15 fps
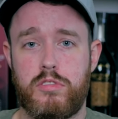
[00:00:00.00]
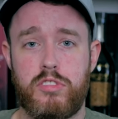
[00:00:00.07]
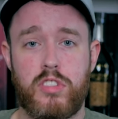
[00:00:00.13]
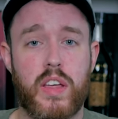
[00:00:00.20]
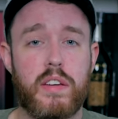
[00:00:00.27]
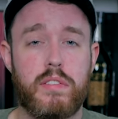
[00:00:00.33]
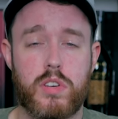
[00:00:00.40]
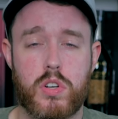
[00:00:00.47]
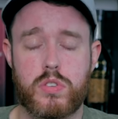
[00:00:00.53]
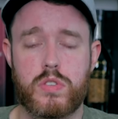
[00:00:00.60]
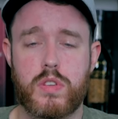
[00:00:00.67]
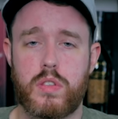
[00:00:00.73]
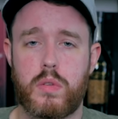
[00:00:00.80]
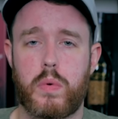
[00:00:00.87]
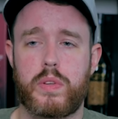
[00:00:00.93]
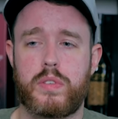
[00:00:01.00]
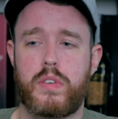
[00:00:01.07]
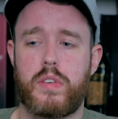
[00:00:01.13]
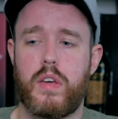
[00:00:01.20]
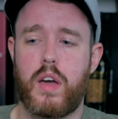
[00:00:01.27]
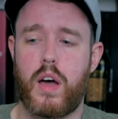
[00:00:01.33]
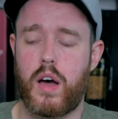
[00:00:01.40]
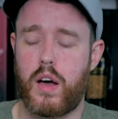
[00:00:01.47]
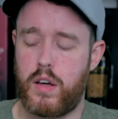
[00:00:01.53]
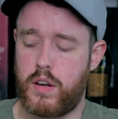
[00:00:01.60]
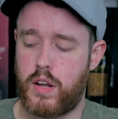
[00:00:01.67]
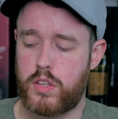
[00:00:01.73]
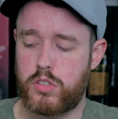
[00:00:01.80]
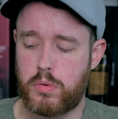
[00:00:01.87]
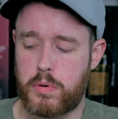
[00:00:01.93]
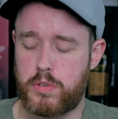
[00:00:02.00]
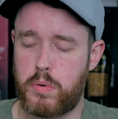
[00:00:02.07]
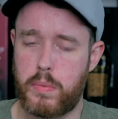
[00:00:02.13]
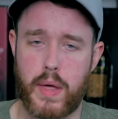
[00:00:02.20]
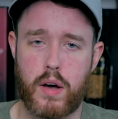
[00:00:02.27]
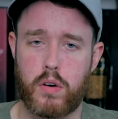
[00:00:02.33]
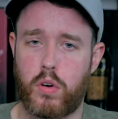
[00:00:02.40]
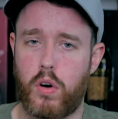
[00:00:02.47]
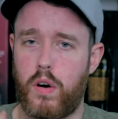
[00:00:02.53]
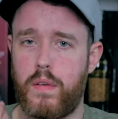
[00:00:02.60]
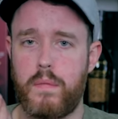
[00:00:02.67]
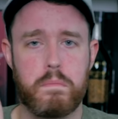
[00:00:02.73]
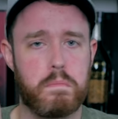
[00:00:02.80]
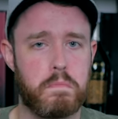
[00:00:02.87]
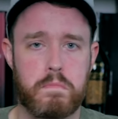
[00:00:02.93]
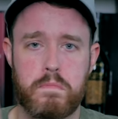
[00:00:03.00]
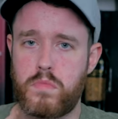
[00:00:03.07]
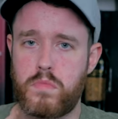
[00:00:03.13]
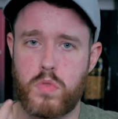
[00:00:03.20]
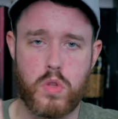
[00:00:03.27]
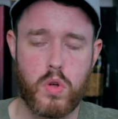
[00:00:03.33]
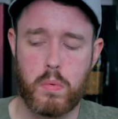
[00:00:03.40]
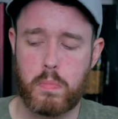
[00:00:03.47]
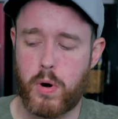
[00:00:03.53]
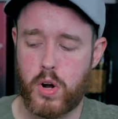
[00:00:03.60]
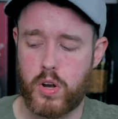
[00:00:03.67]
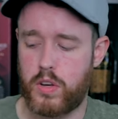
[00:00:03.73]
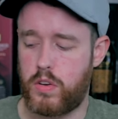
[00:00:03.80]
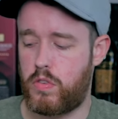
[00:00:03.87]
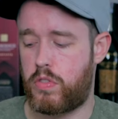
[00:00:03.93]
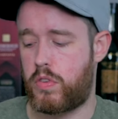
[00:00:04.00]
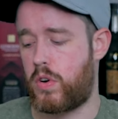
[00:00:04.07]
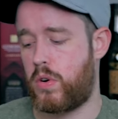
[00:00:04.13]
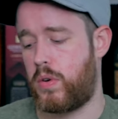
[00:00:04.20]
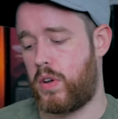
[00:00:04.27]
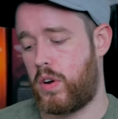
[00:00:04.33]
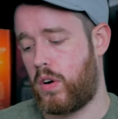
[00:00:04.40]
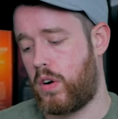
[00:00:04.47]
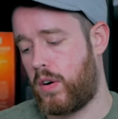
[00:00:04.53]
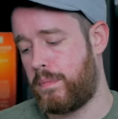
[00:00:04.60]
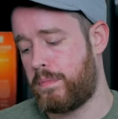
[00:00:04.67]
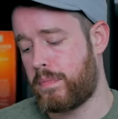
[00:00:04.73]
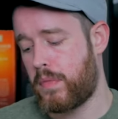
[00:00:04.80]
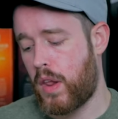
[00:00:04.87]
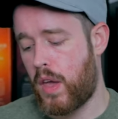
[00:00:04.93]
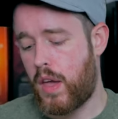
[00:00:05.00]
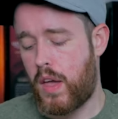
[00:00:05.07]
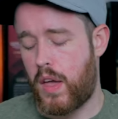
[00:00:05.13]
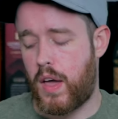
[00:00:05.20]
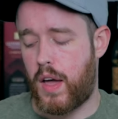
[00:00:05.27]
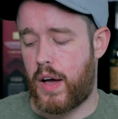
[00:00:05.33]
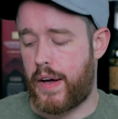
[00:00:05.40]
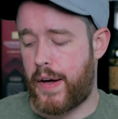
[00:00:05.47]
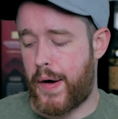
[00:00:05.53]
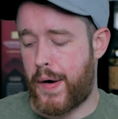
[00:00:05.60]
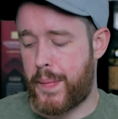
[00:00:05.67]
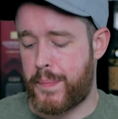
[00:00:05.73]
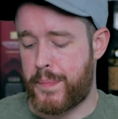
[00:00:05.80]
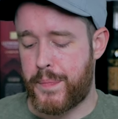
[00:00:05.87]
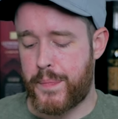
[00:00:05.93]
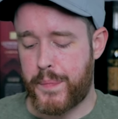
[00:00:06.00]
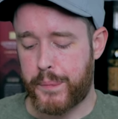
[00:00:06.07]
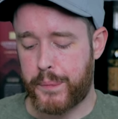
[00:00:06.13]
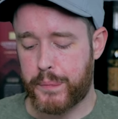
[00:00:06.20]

flavors in the whiskey, uh, not so much from the alcohol. No burn in your throat at all. Um,